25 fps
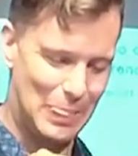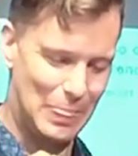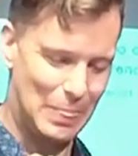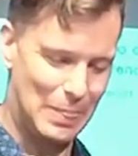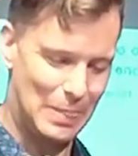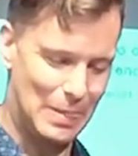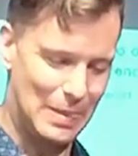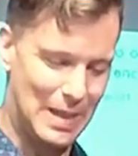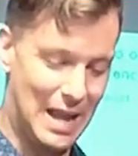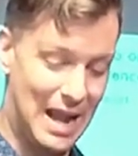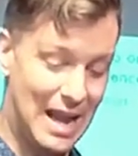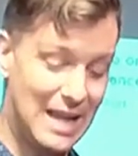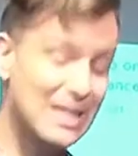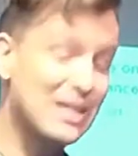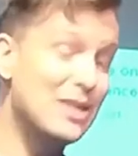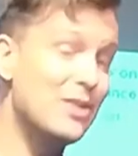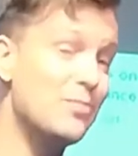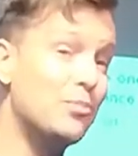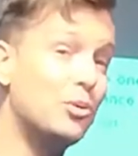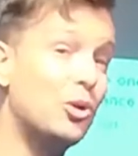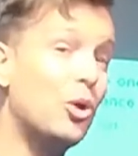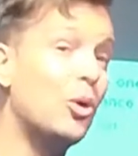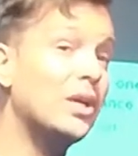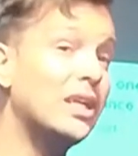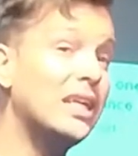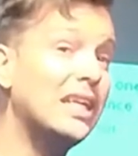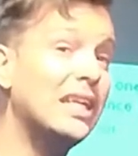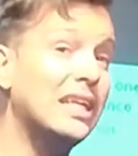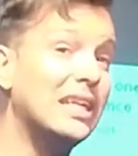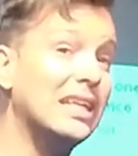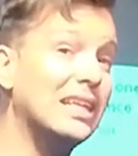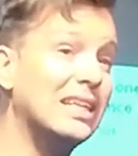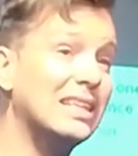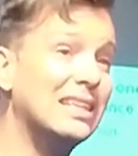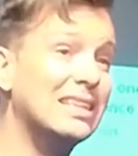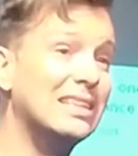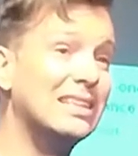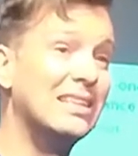And an employee
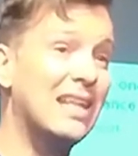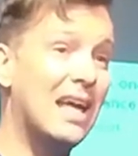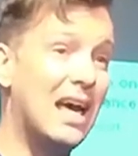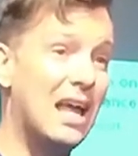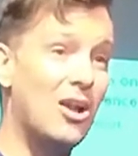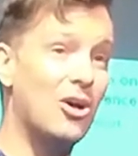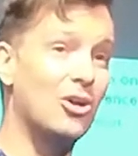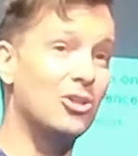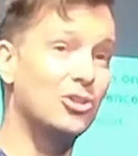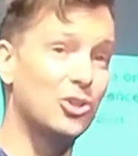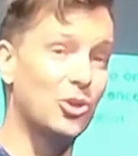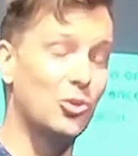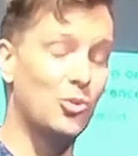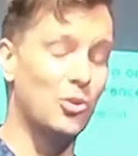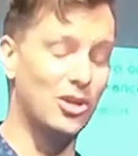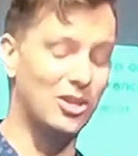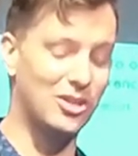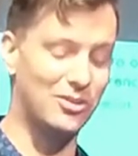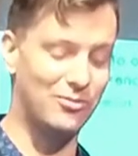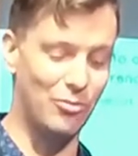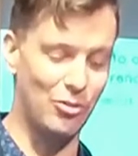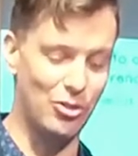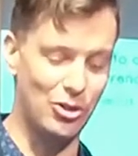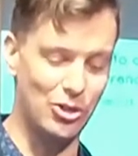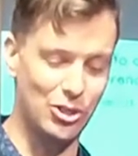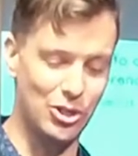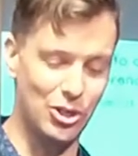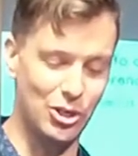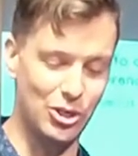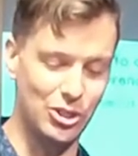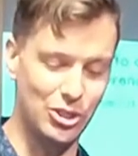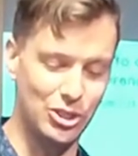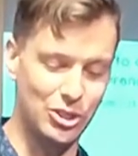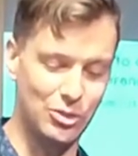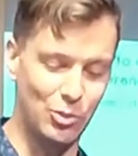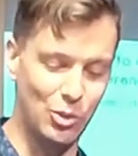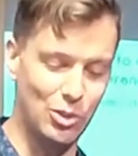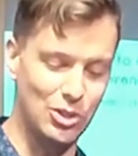that also worked for the church,
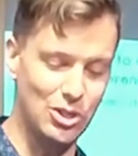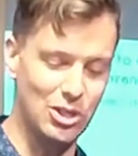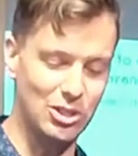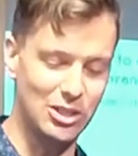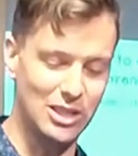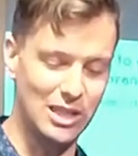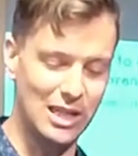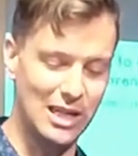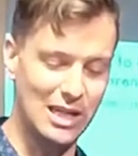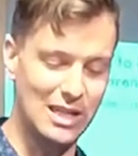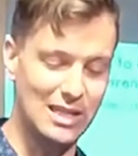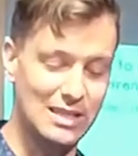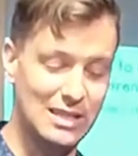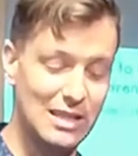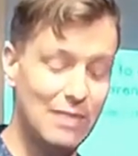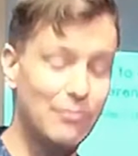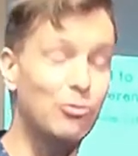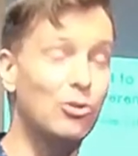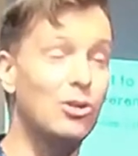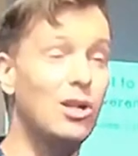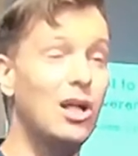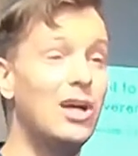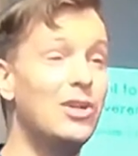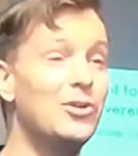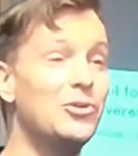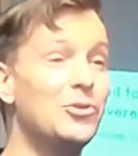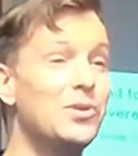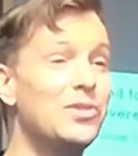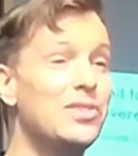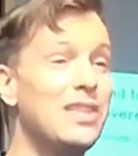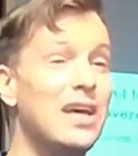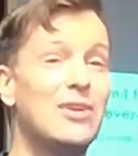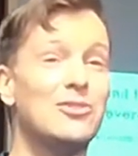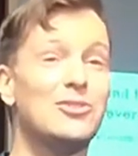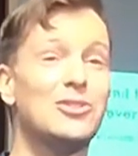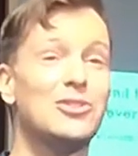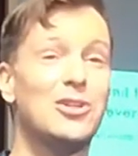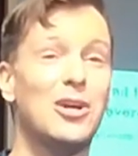resulting in a several hundred
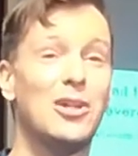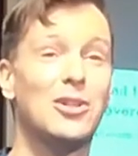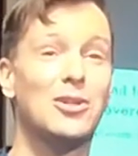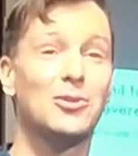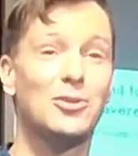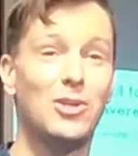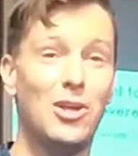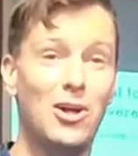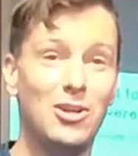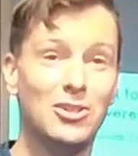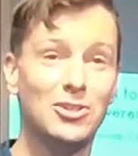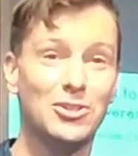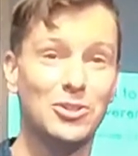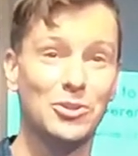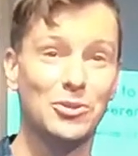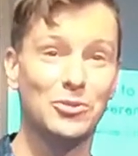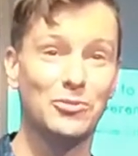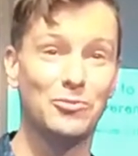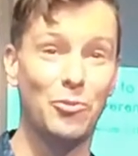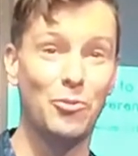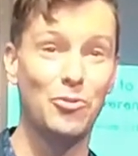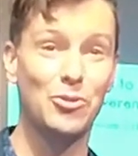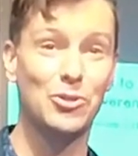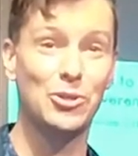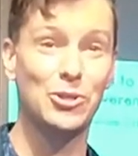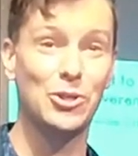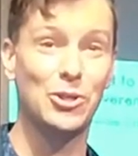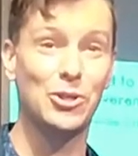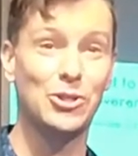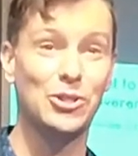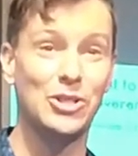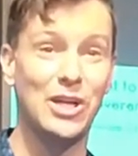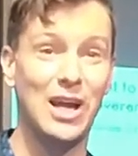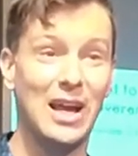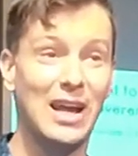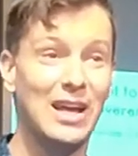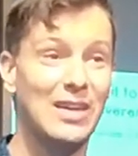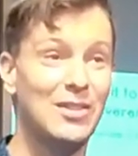thousand dollar lawsuit for the church
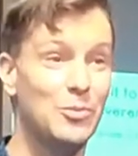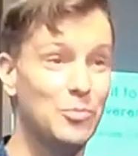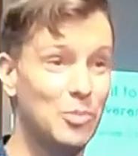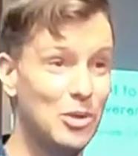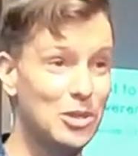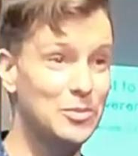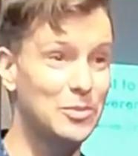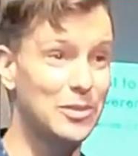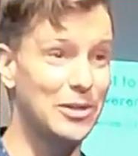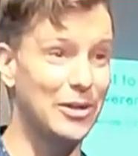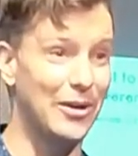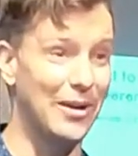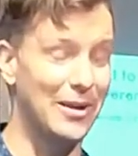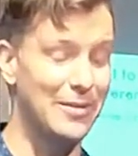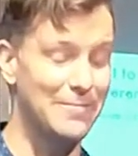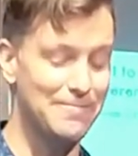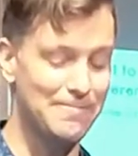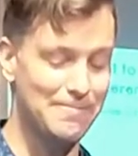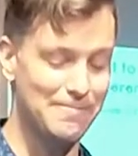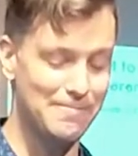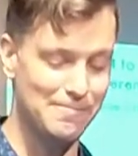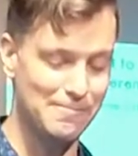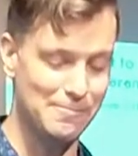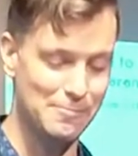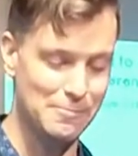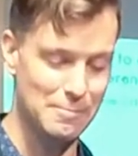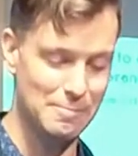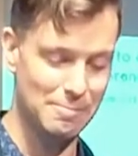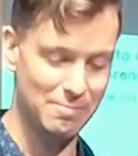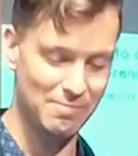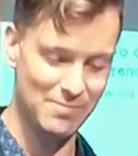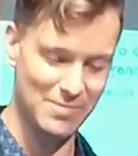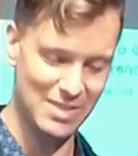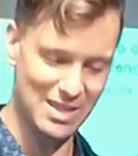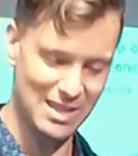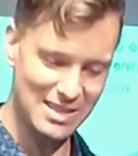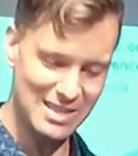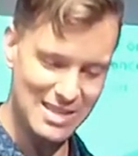and the presbytery.
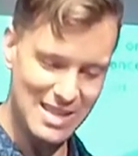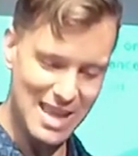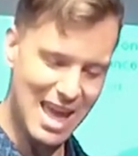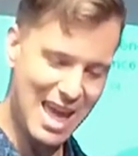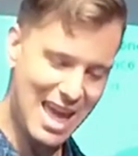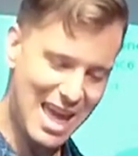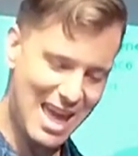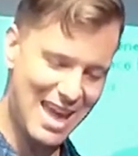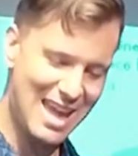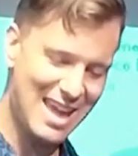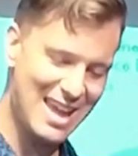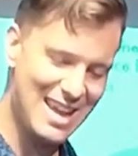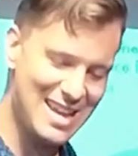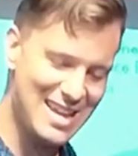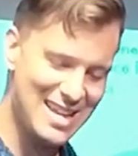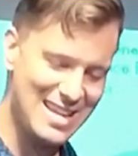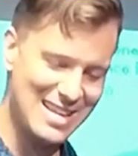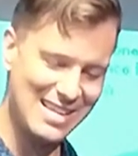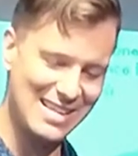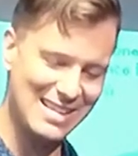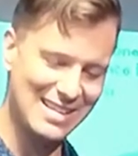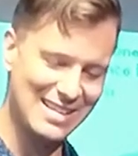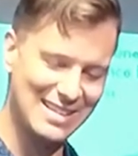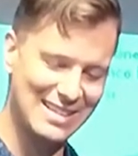Yay!